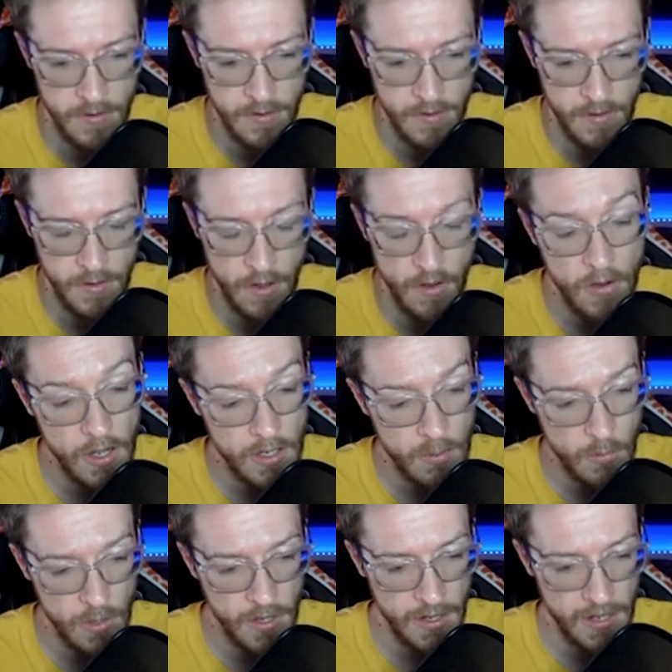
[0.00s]
Oh, I
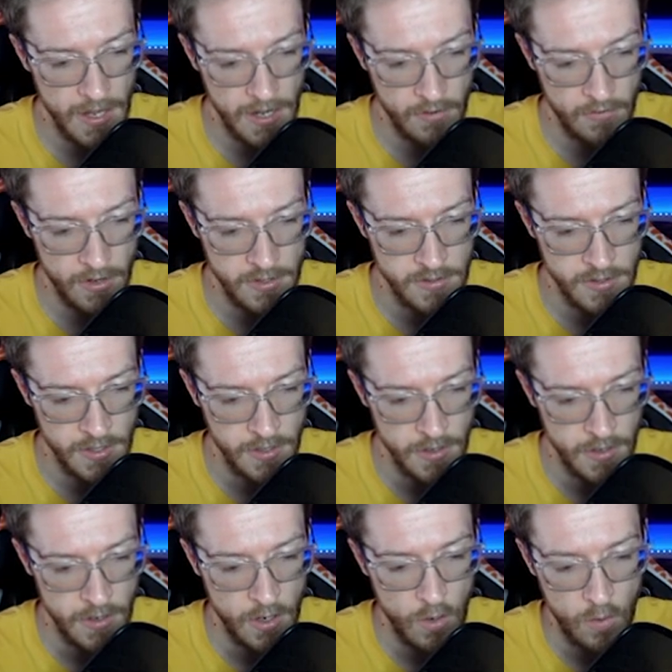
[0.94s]
quite like anger, actually.
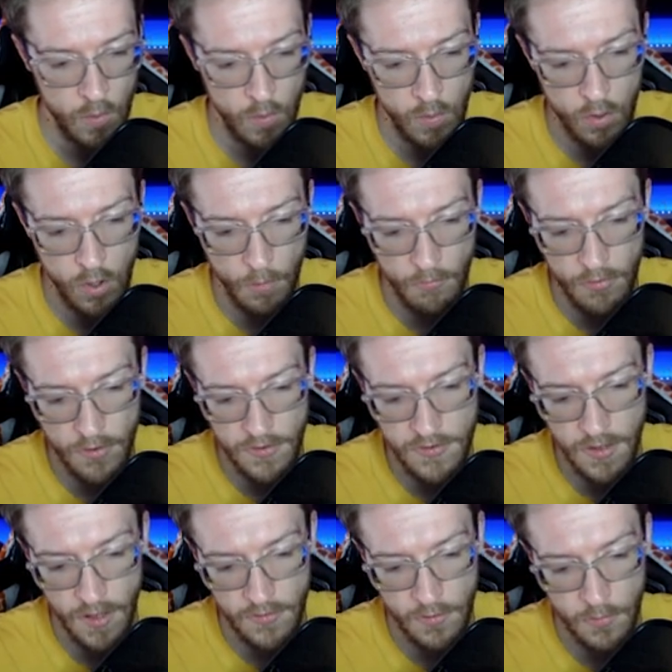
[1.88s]
Oh, got him 3
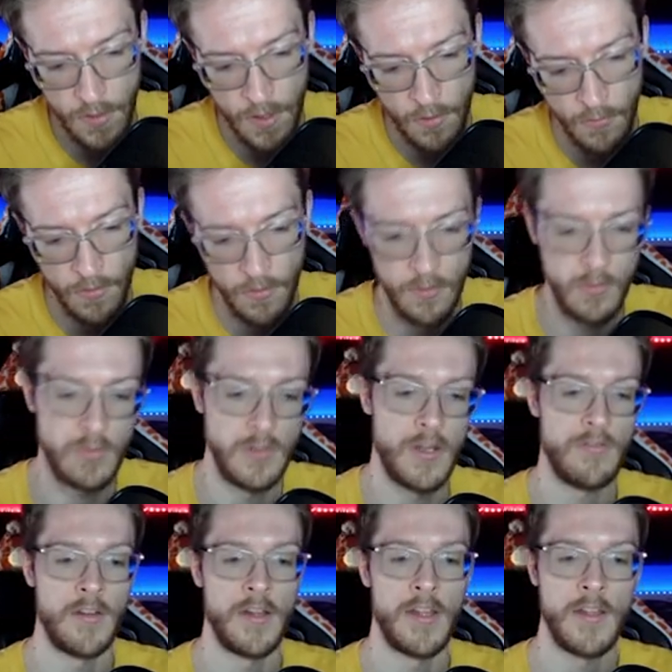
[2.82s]
stars as well. Oh,
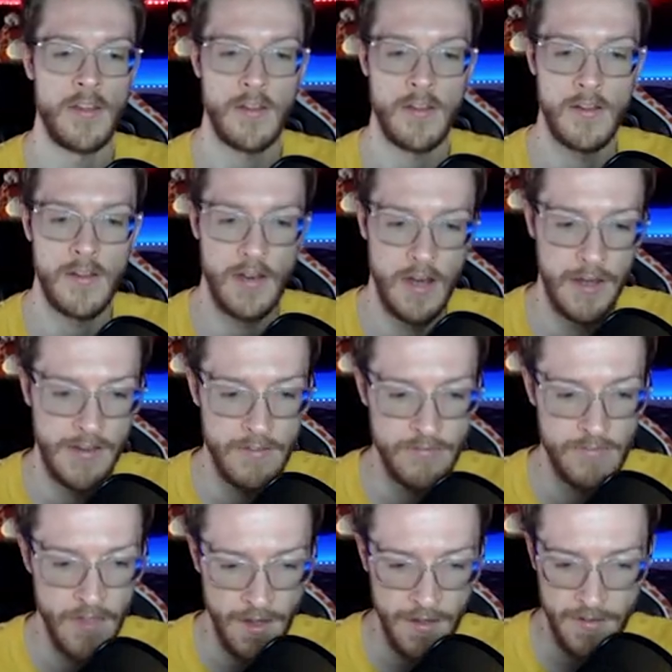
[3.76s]
lovely. I love
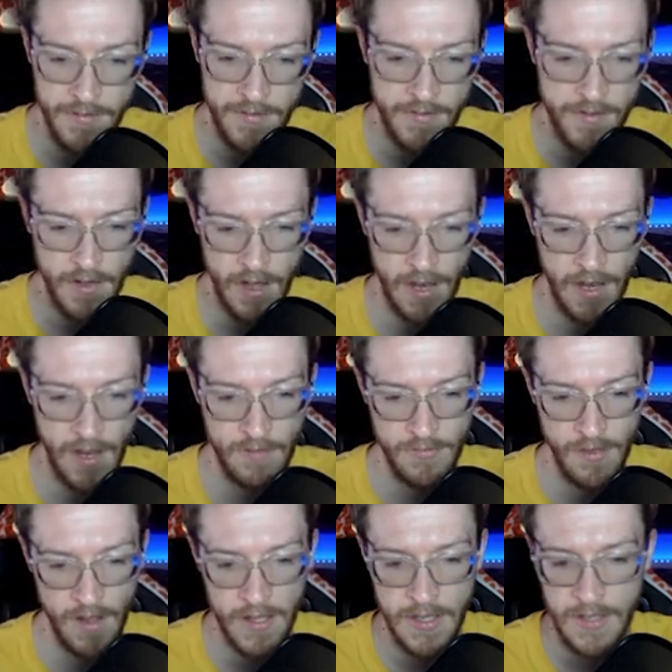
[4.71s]
that. I'll have
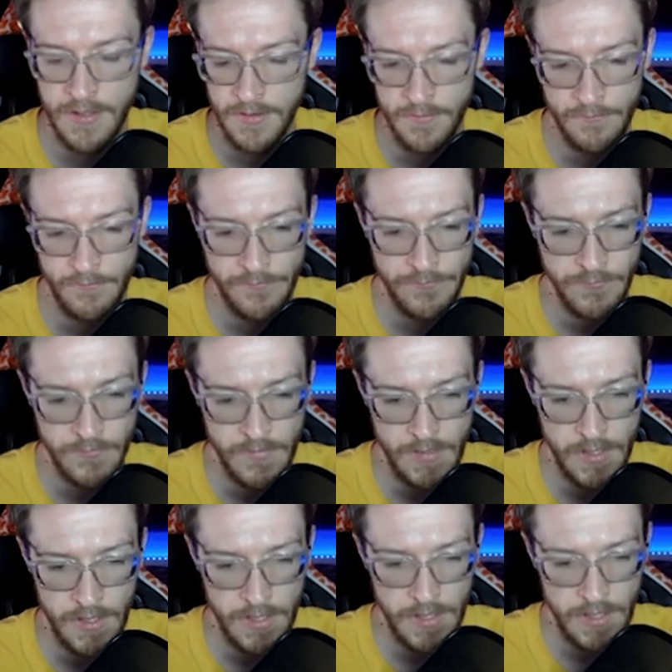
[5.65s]
that.
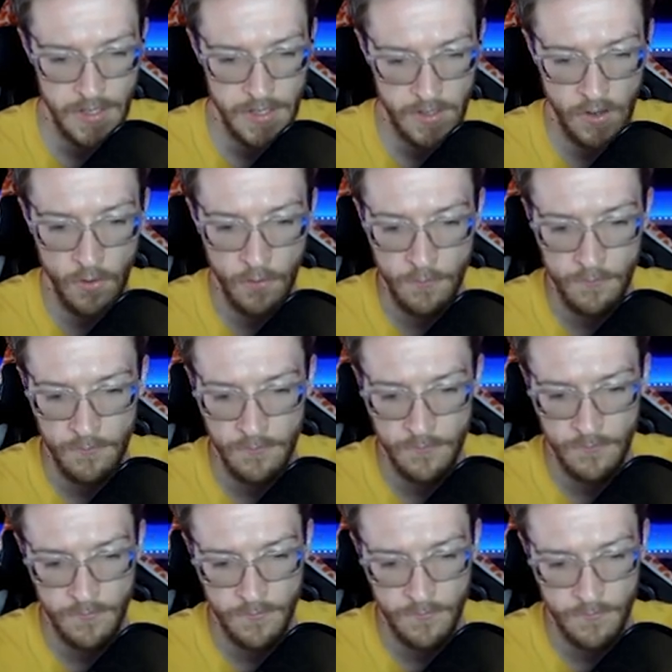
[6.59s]
Cool.
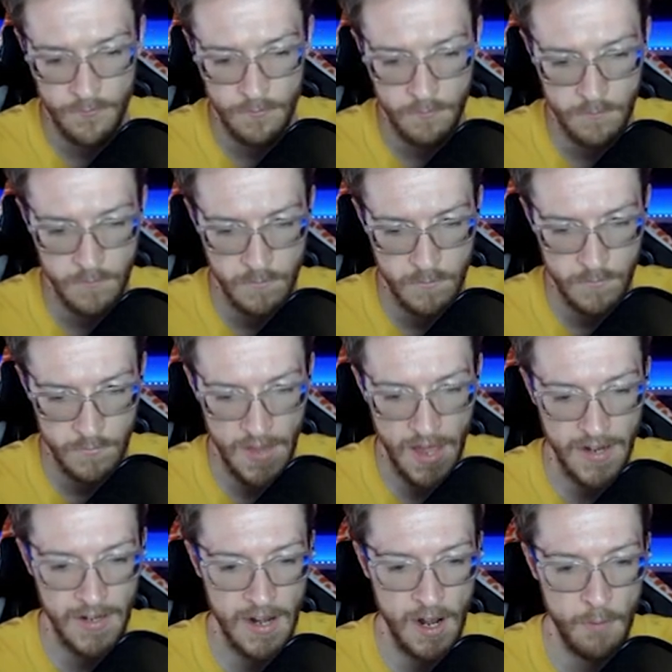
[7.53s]
That
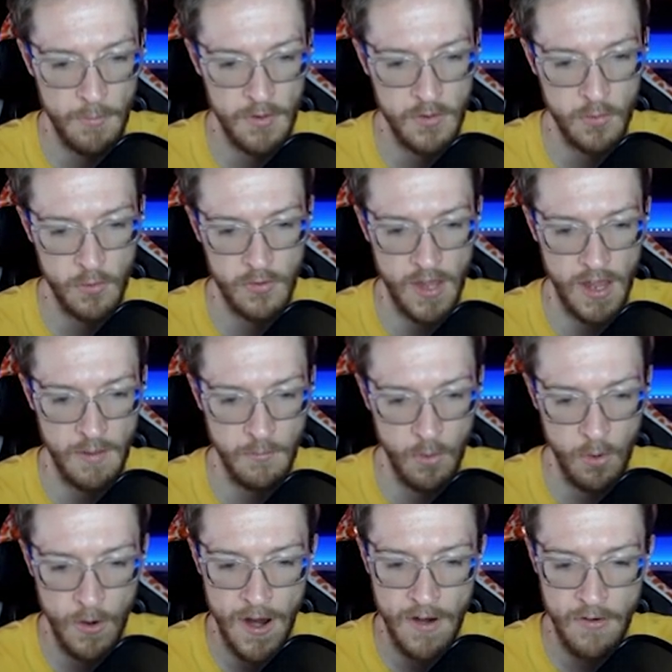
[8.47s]
can help me towards getting
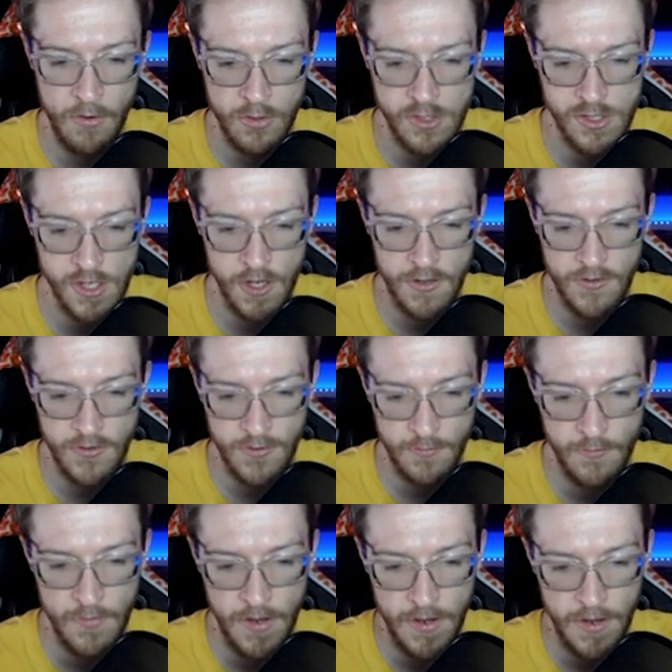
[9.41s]
more aerial shards.
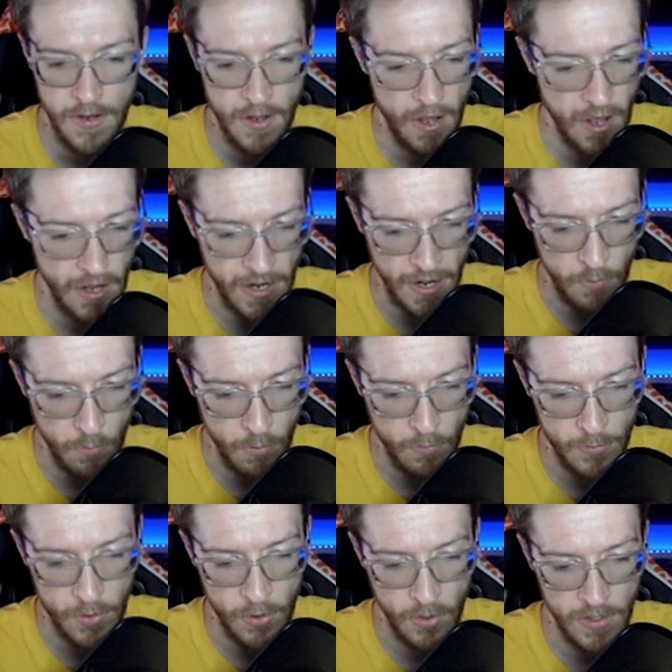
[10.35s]
Okay, what have we
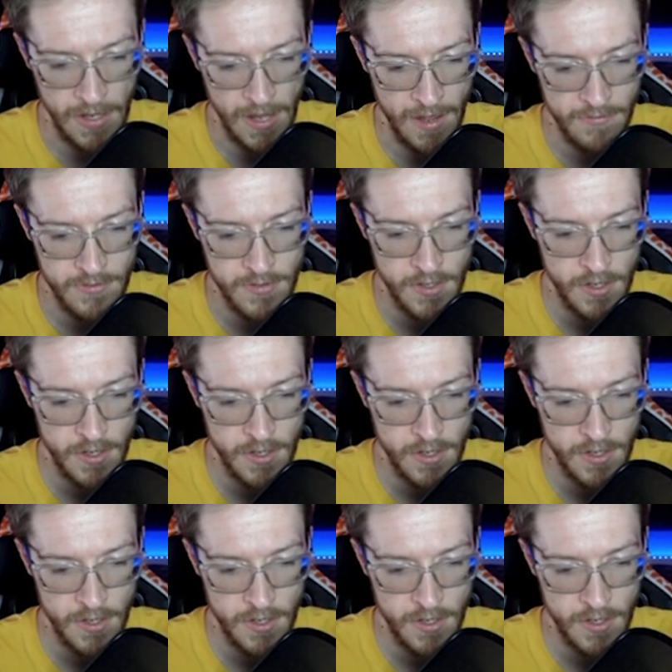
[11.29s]
got left?